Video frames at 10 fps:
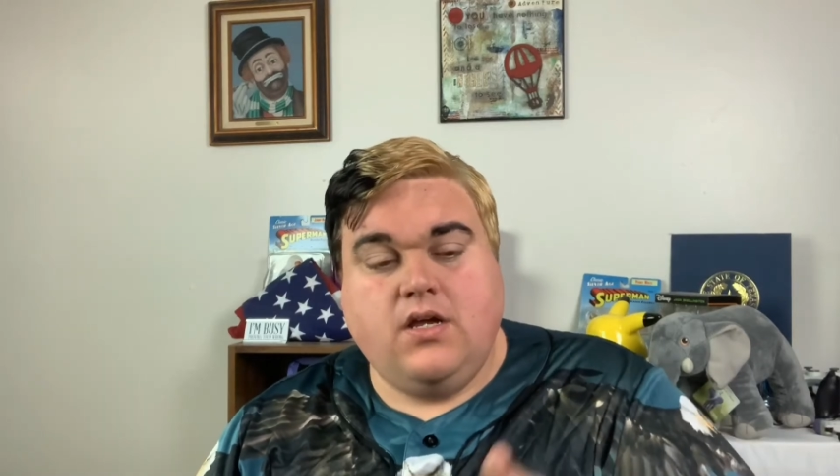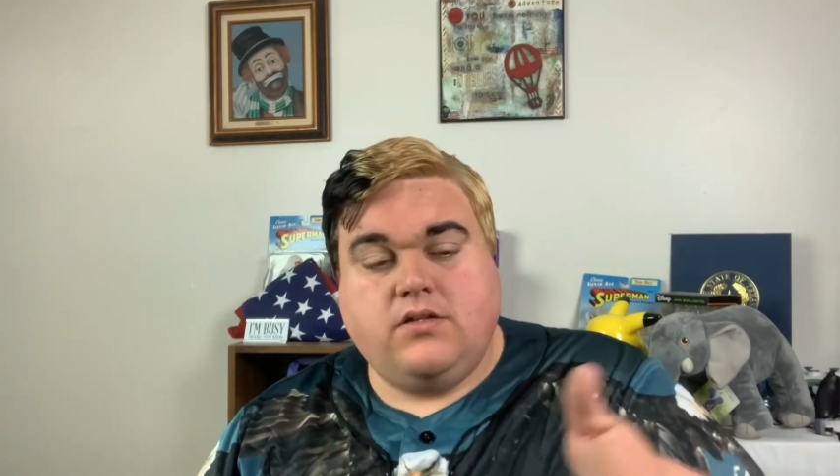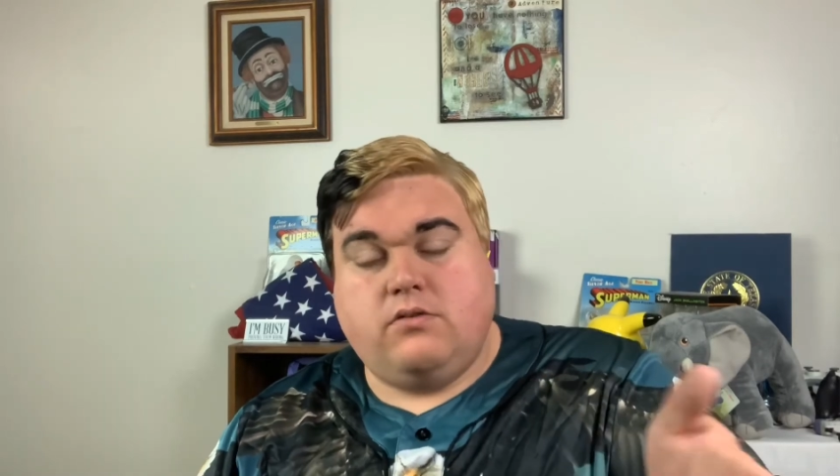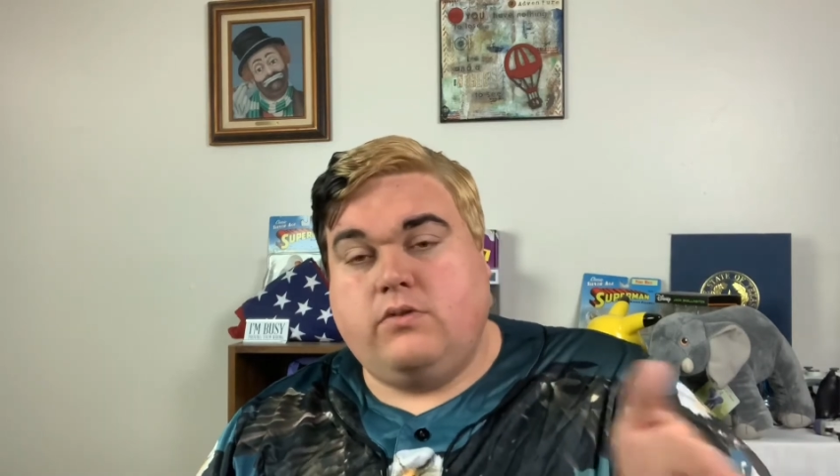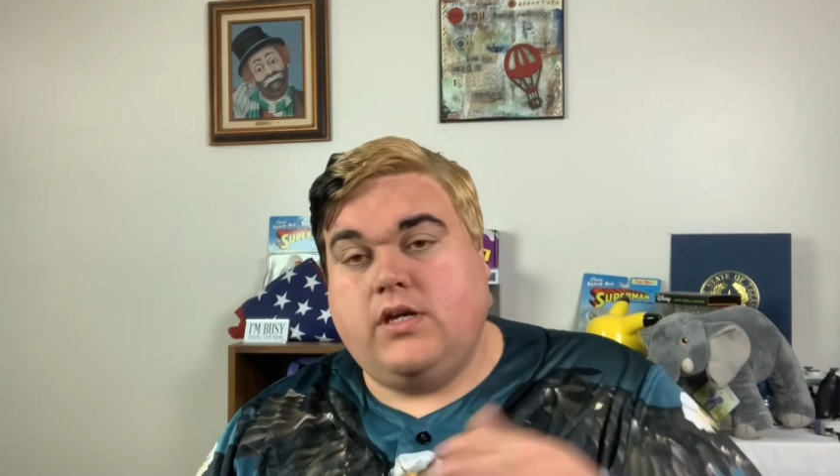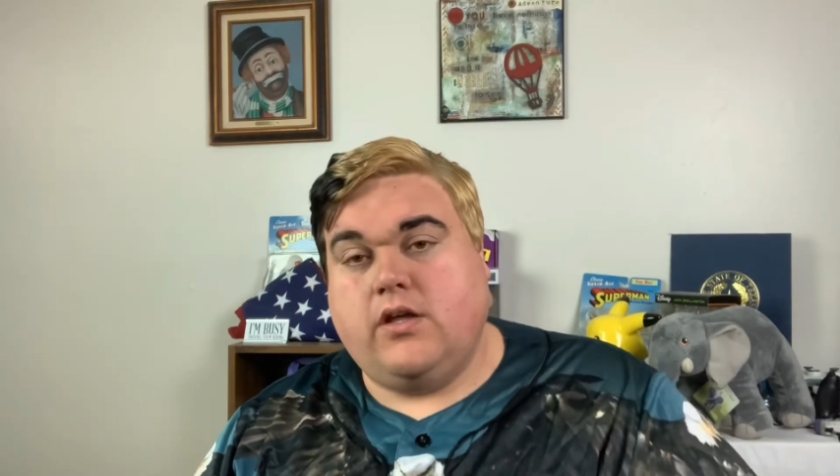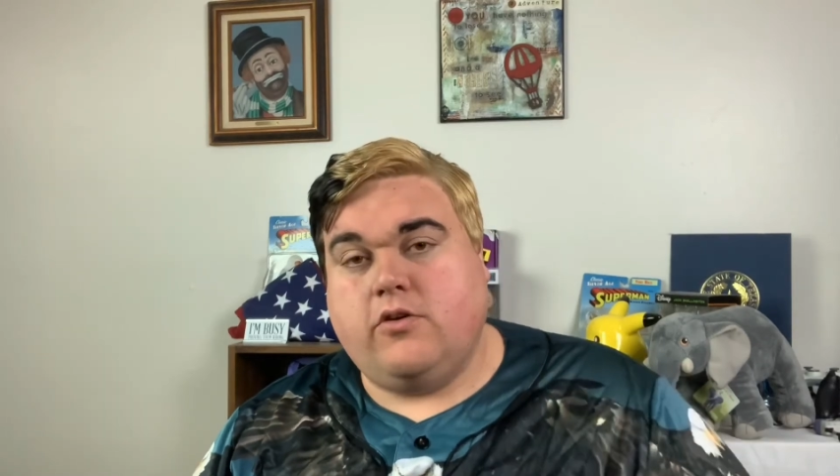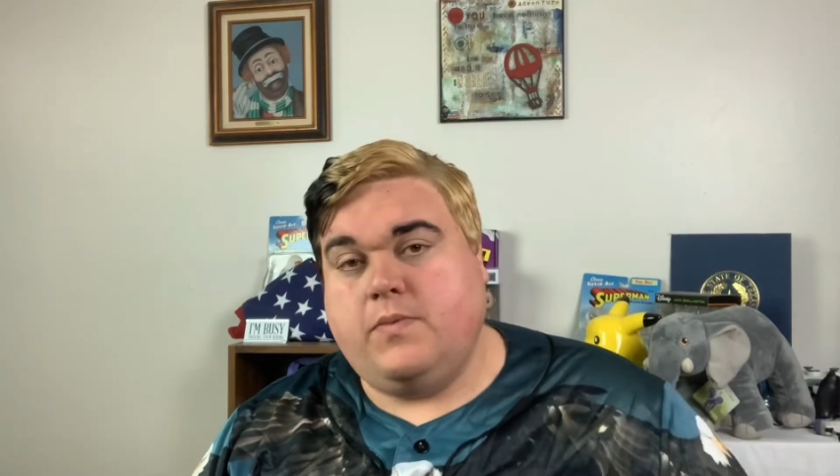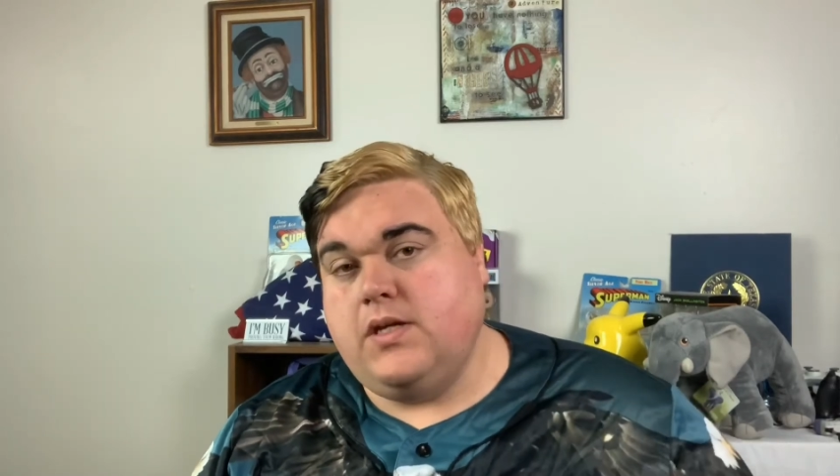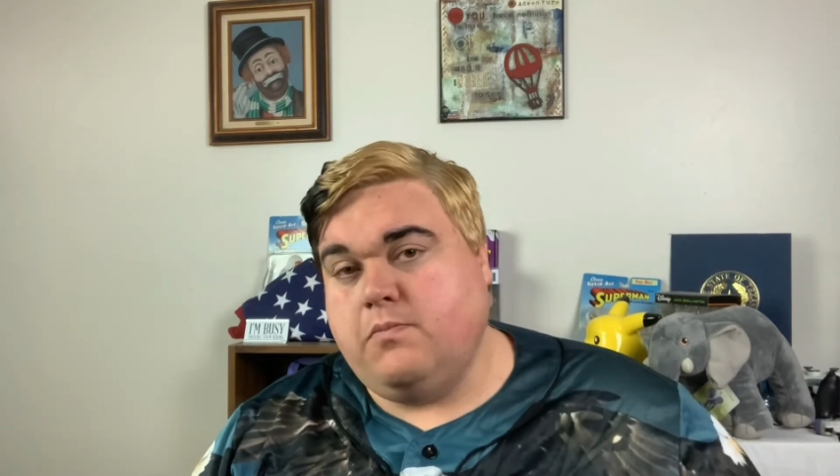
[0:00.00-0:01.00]
to the other
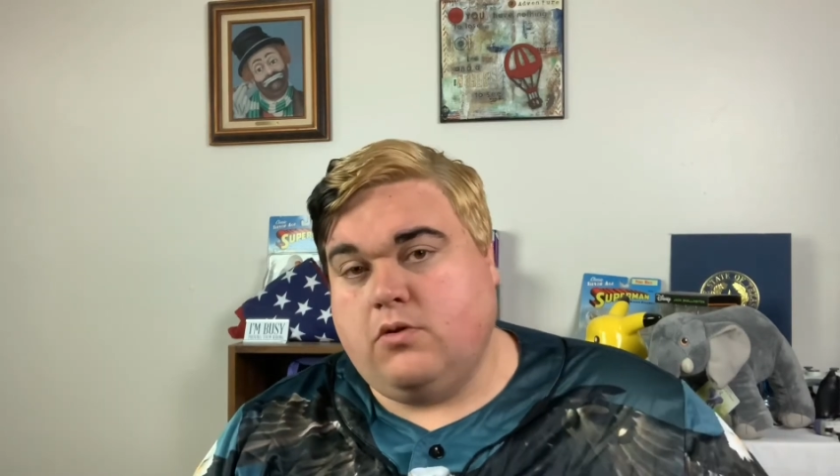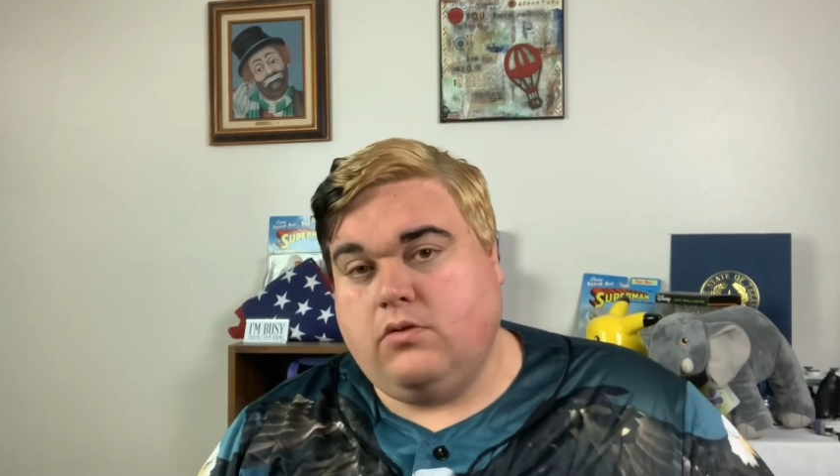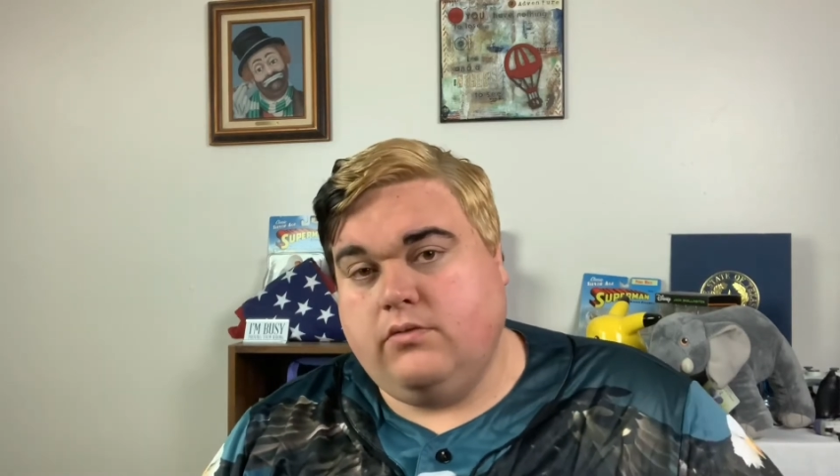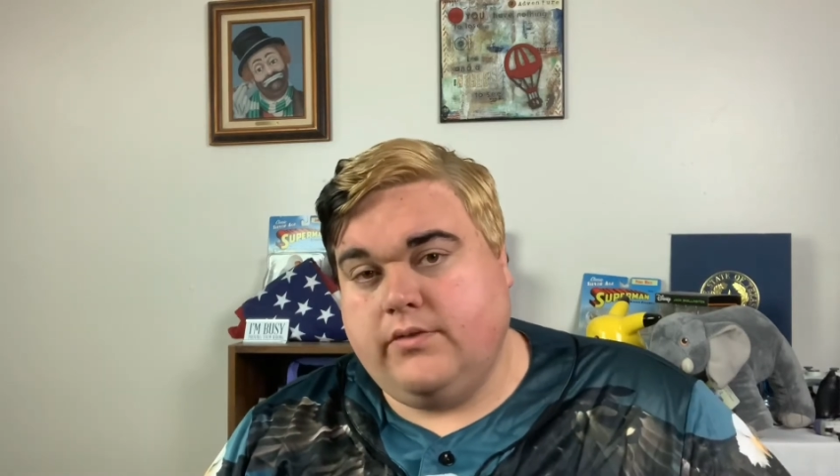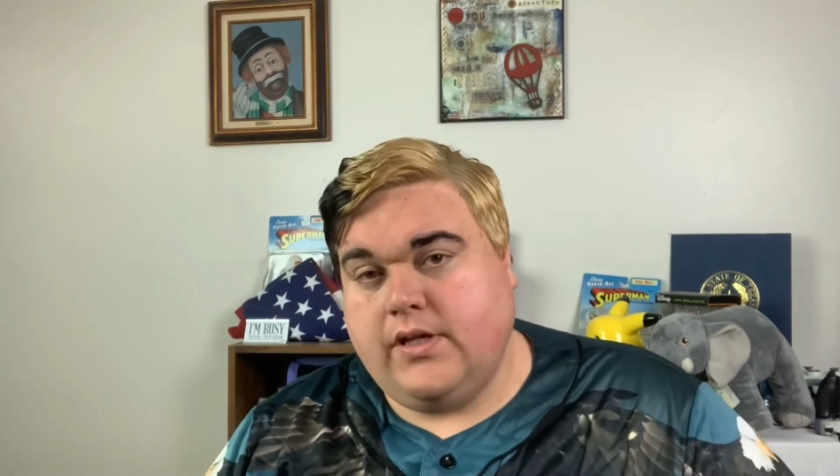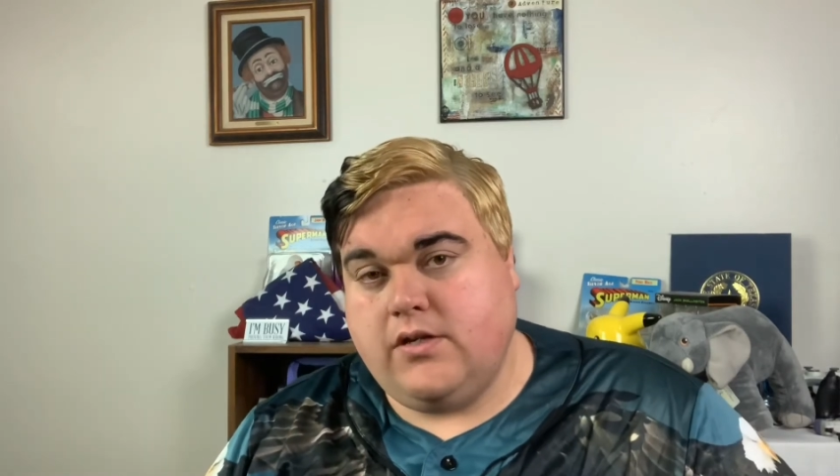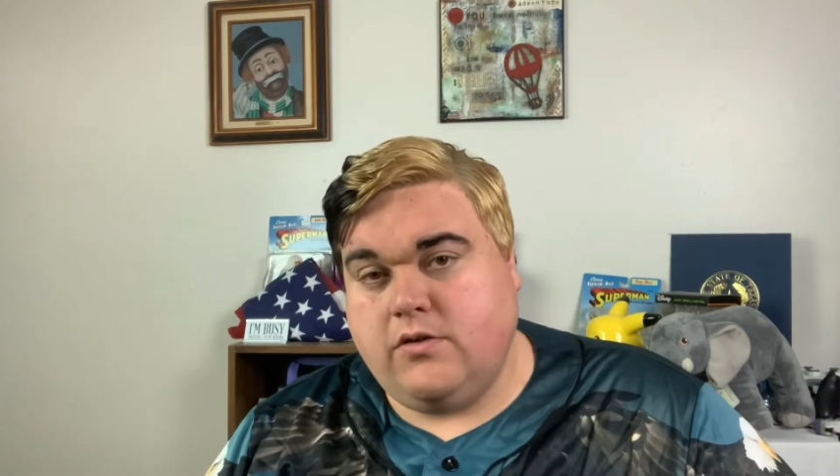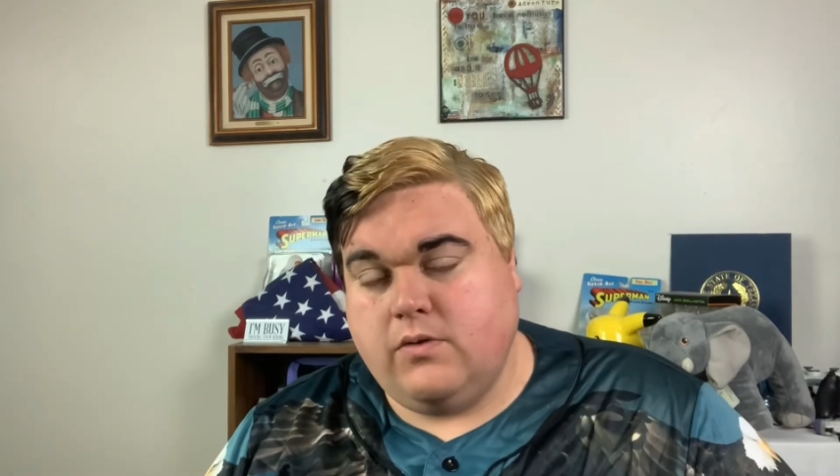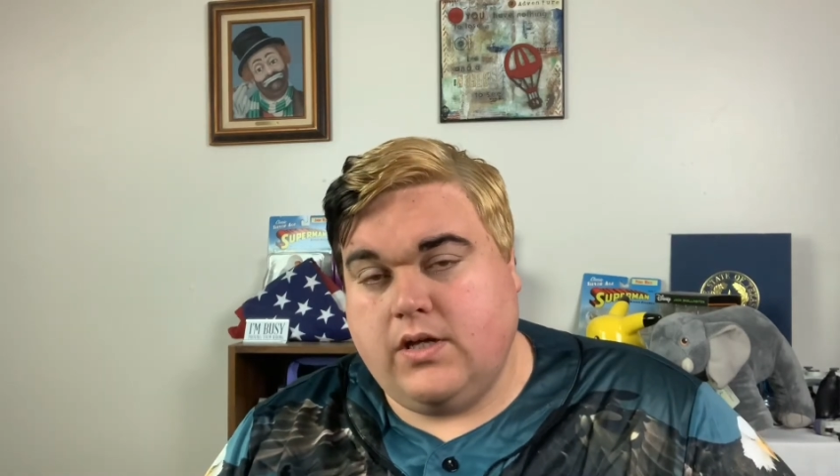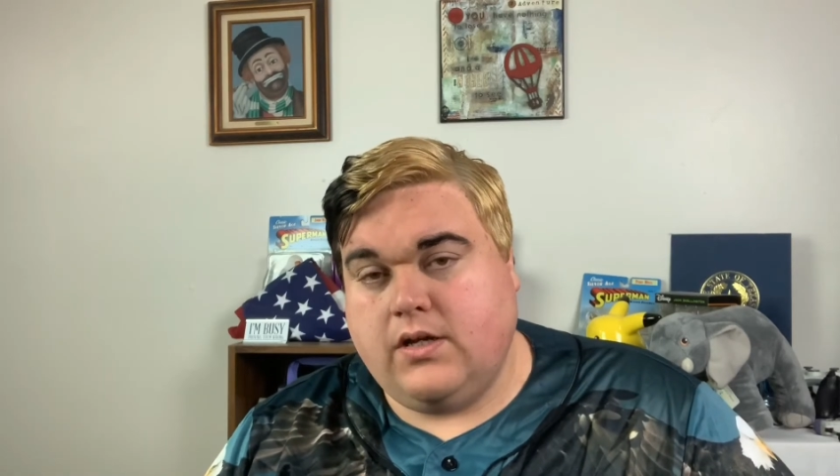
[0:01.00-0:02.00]
people that
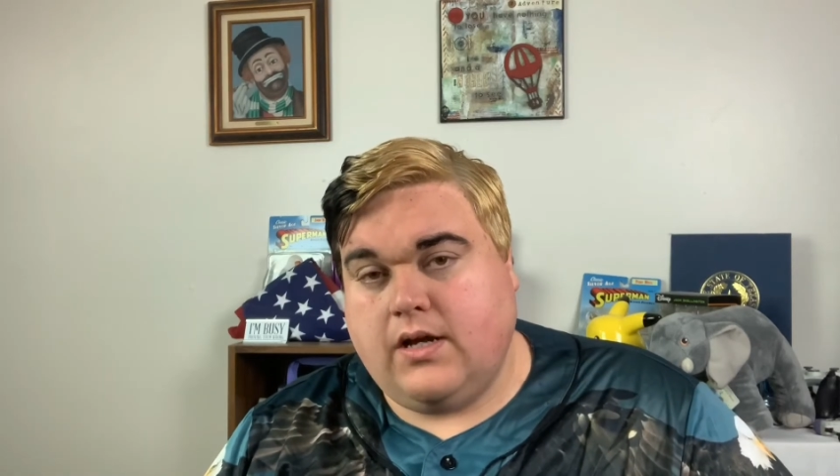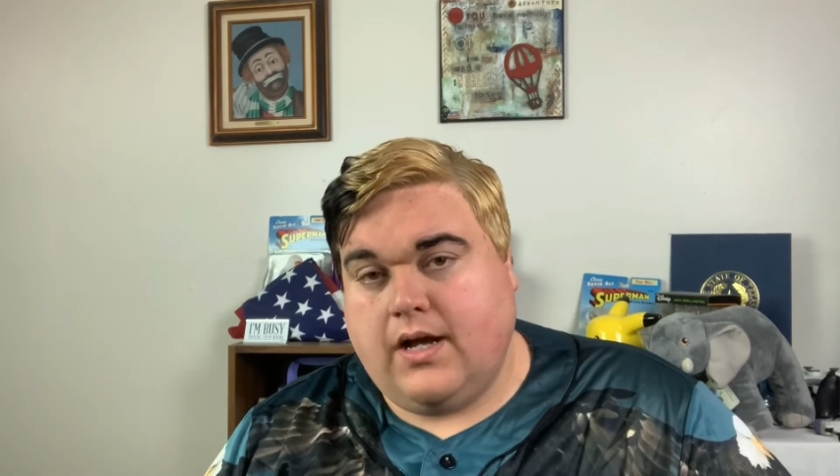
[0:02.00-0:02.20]
do it,